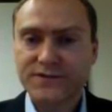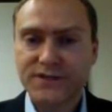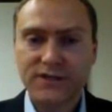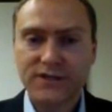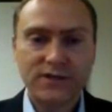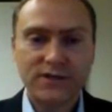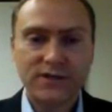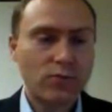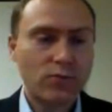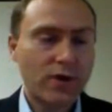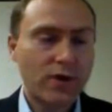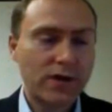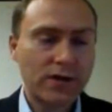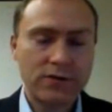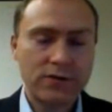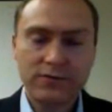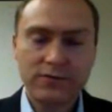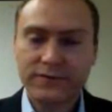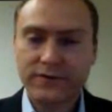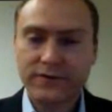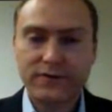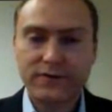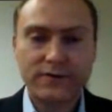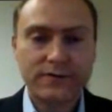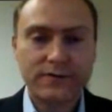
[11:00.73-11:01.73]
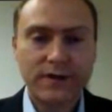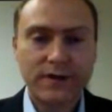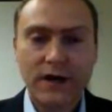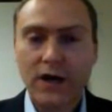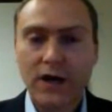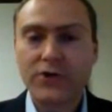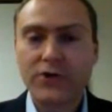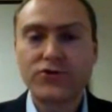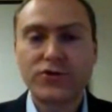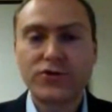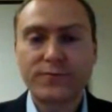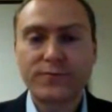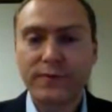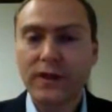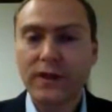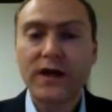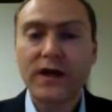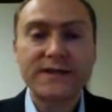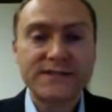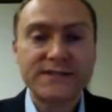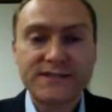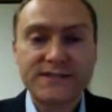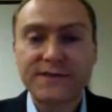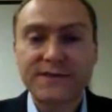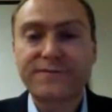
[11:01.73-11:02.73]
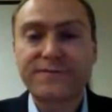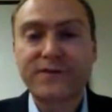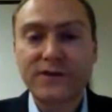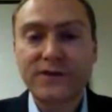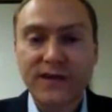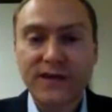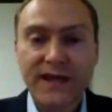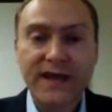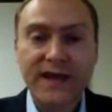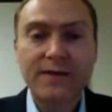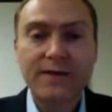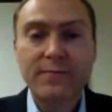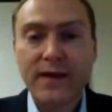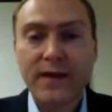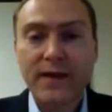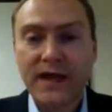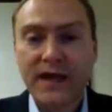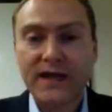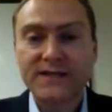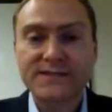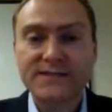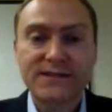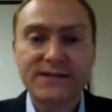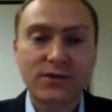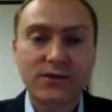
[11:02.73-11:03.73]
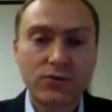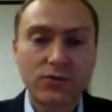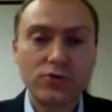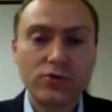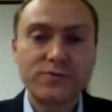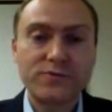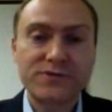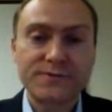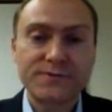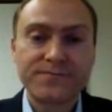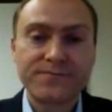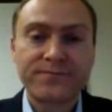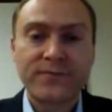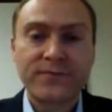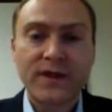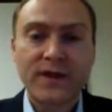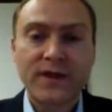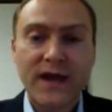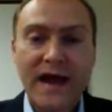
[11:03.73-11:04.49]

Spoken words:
We've seen well over 100 plus different campaigns and groups